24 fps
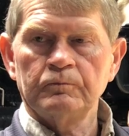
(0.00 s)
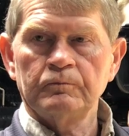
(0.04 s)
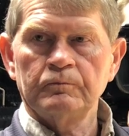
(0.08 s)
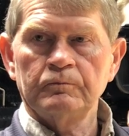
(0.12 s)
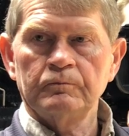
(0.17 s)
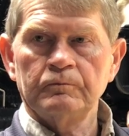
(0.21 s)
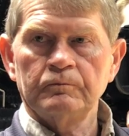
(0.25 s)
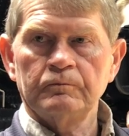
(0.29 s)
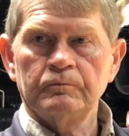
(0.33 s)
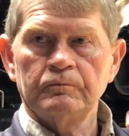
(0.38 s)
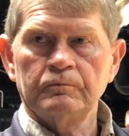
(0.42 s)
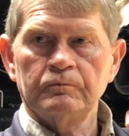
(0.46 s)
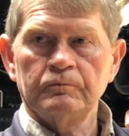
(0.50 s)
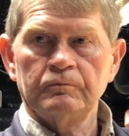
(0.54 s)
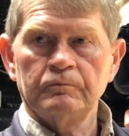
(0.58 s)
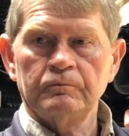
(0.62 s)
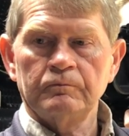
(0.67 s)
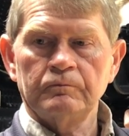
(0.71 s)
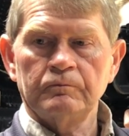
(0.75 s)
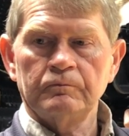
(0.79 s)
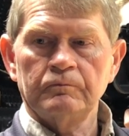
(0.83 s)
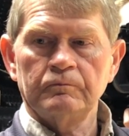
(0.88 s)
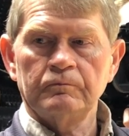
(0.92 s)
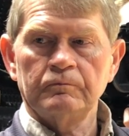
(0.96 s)

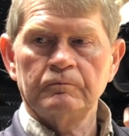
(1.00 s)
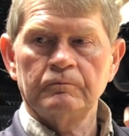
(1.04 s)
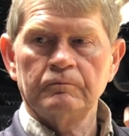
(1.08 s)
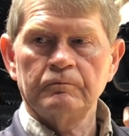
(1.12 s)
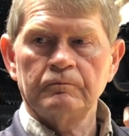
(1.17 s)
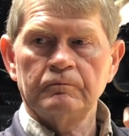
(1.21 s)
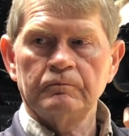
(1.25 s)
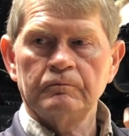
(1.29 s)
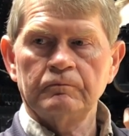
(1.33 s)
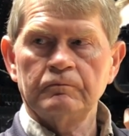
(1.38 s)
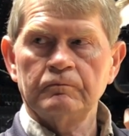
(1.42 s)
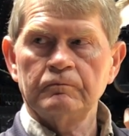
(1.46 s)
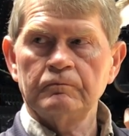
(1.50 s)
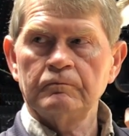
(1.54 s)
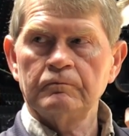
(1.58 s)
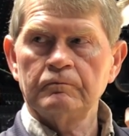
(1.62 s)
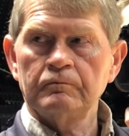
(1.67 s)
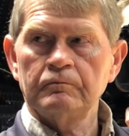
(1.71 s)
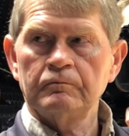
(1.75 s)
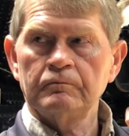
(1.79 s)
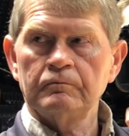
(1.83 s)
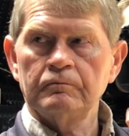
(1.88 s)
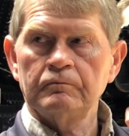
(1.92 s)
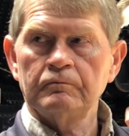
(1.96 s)

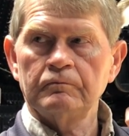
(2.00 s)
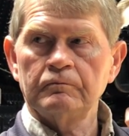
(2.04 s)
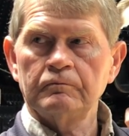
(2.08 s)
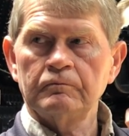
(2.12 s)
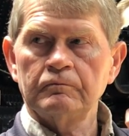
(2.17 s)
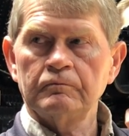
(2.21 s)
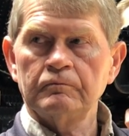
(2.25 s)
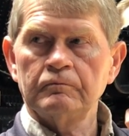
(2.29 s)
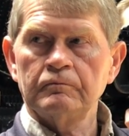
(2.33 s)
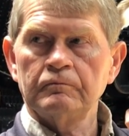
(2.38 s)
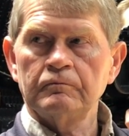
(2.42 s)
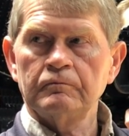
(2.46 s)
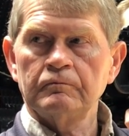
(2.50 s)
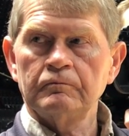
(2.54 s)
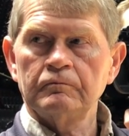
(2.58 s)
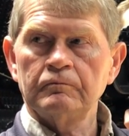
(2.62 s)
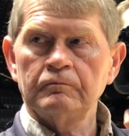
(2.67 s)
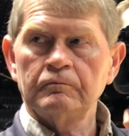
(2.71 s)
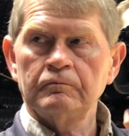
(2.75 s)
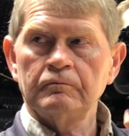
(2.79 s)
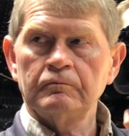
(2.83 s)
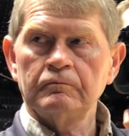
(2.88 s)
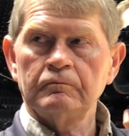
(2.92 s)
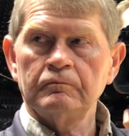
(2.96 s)

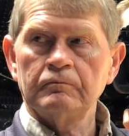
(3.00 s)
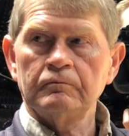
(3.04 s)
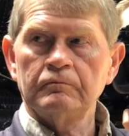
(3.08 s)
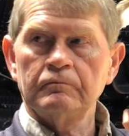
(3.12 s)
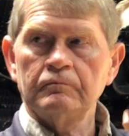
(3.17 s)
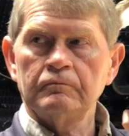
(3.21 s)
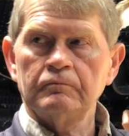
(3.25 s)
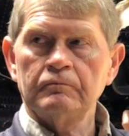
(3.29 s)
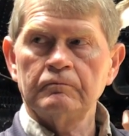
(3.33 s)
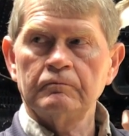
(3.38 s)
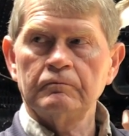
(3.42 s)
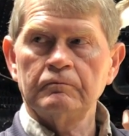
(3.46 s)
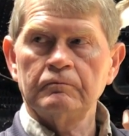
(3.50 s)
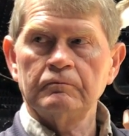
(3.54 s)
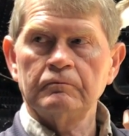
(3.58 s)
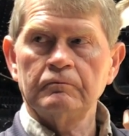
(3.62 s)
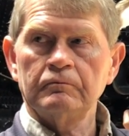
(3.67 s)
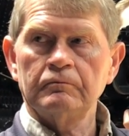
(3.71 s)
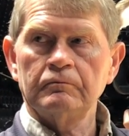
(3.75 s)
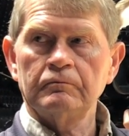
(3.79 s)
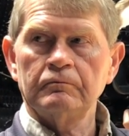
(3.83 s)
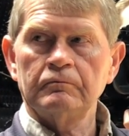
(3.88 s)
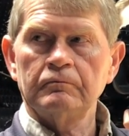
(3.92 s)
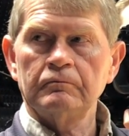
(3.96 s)

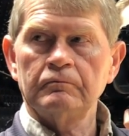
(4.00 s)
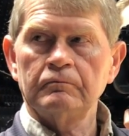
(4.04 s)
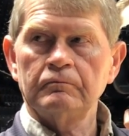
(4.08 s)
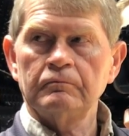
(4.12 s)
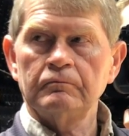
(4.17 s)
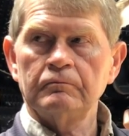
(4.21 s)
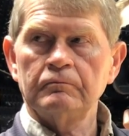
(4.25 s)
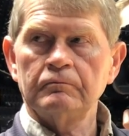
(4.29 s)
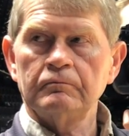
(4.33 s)
[no speech]